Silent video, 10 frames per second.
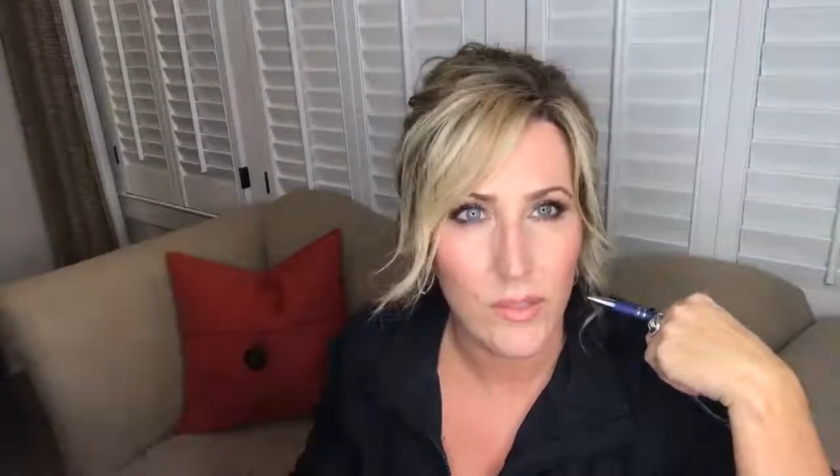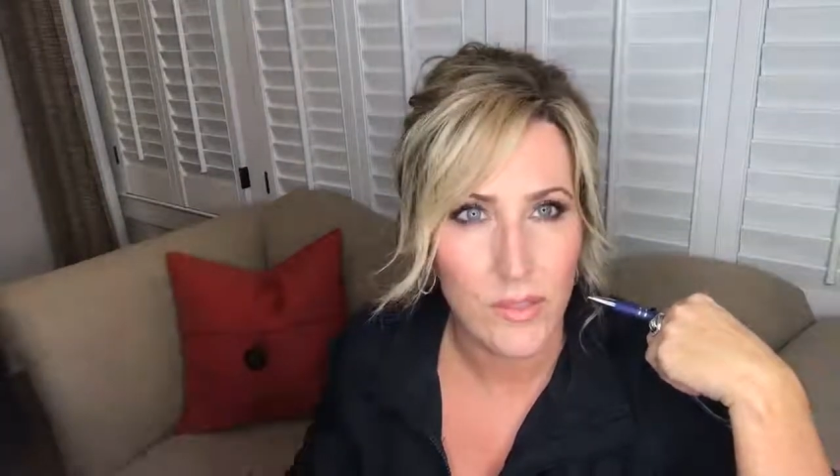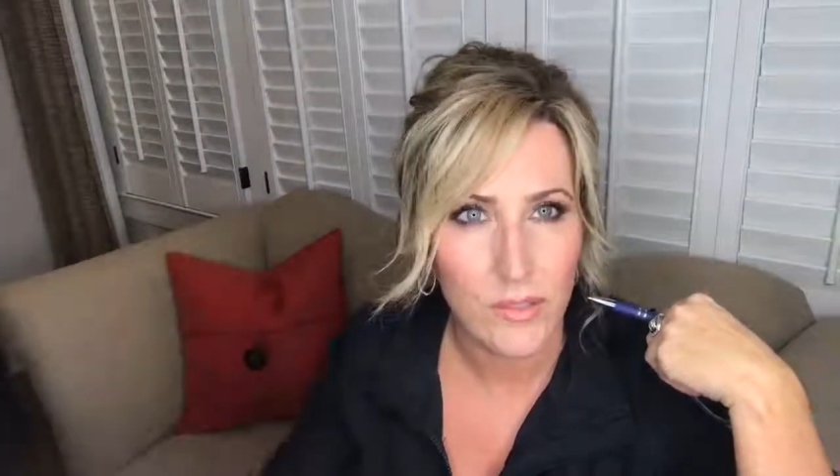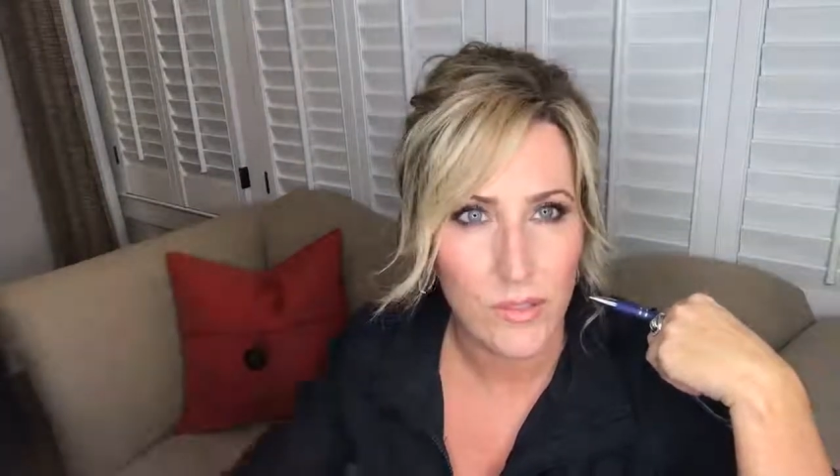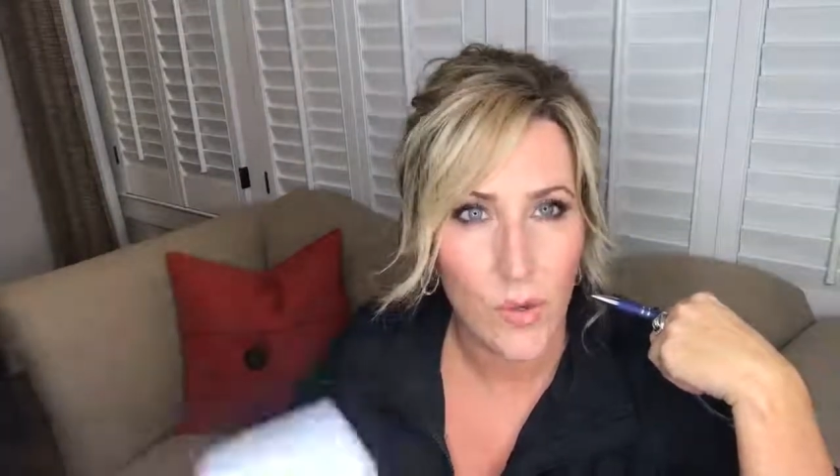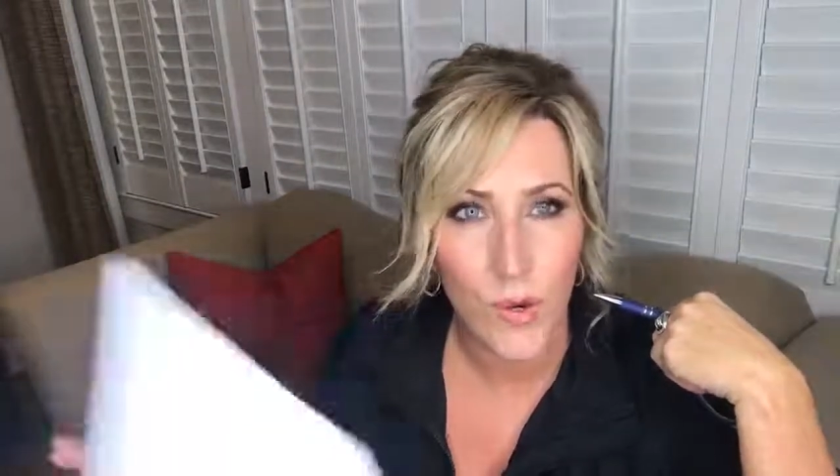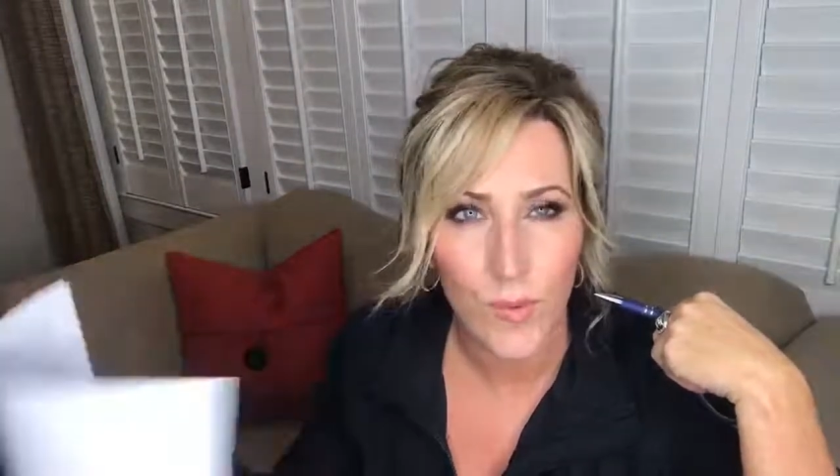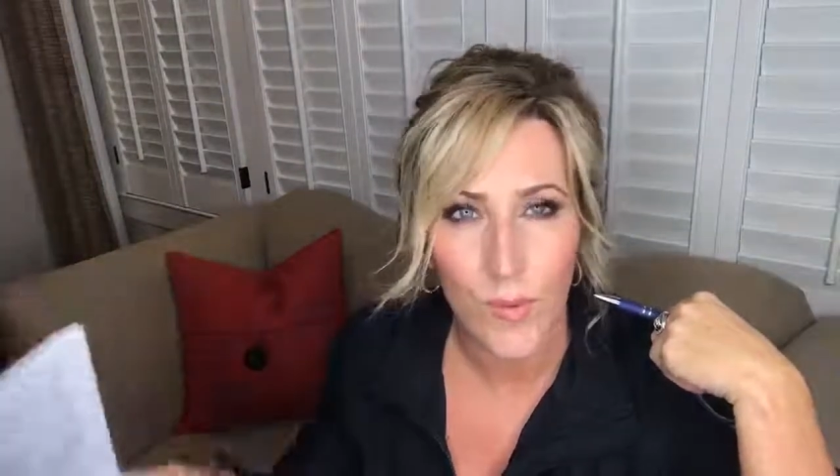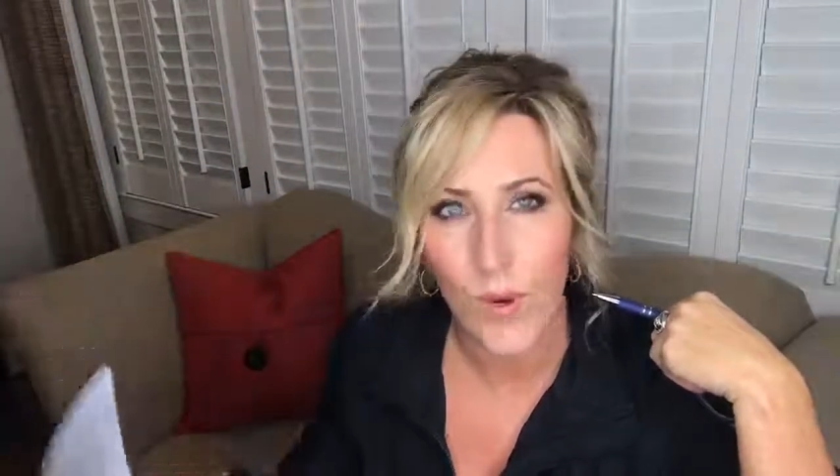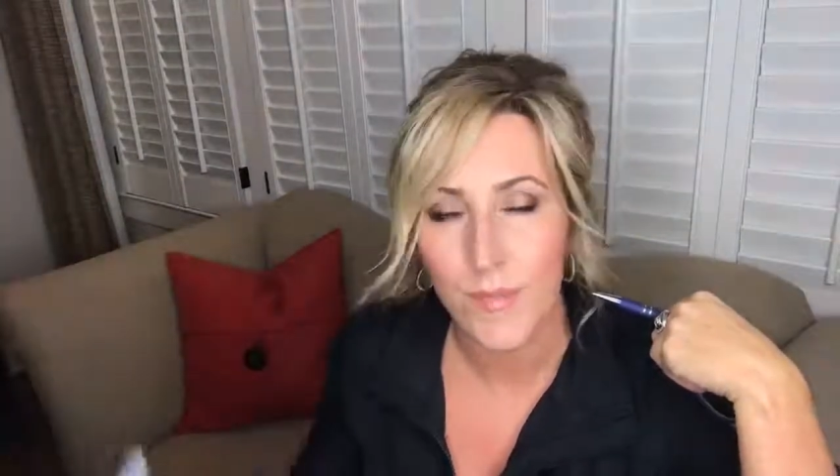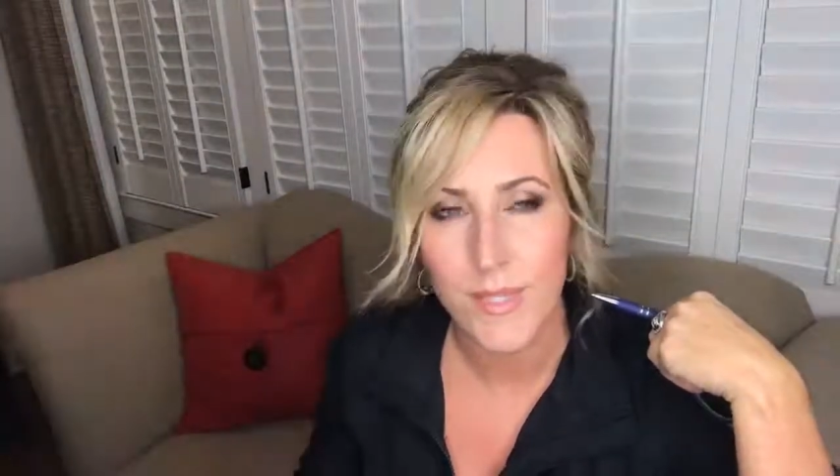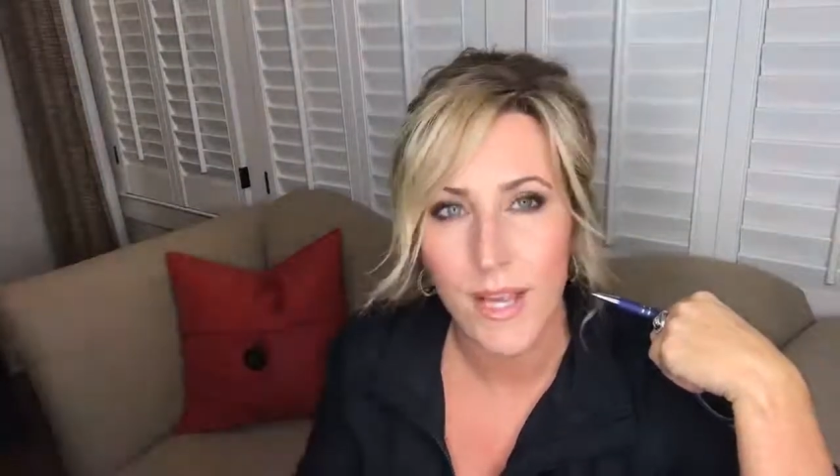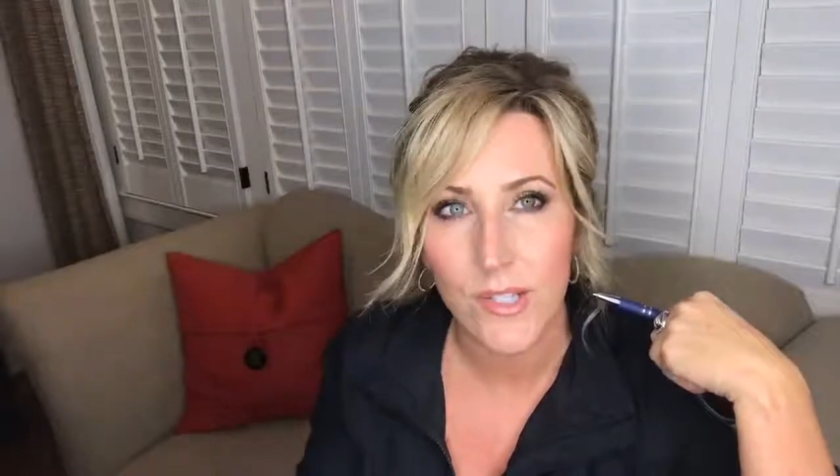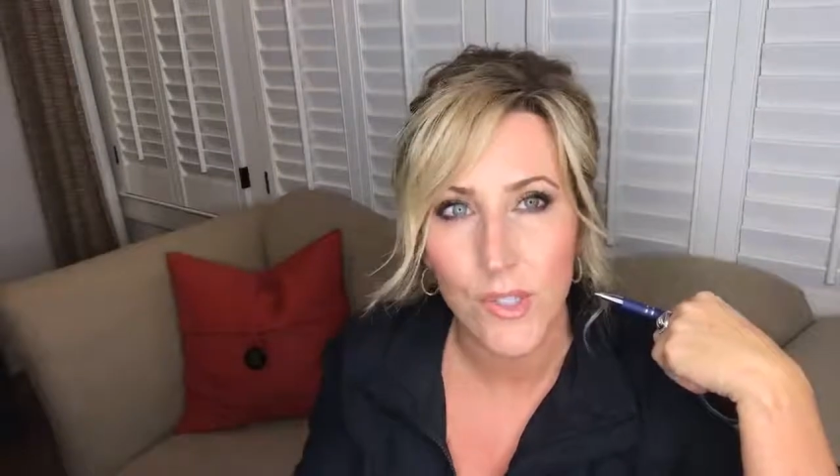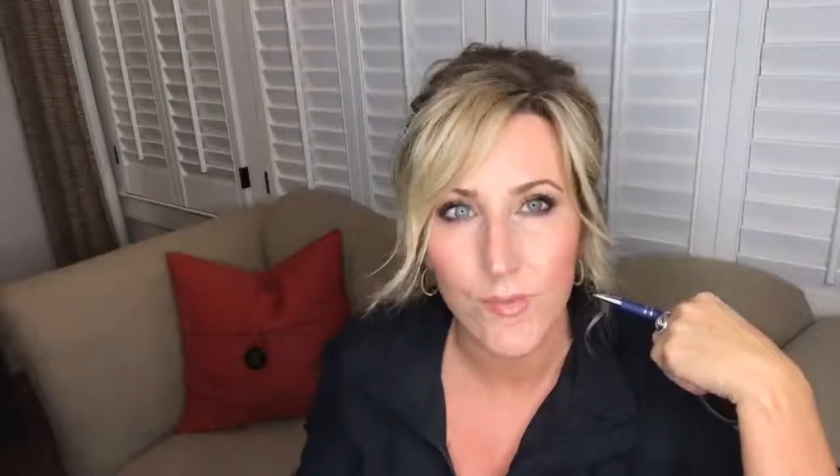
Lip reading: the corporate websites,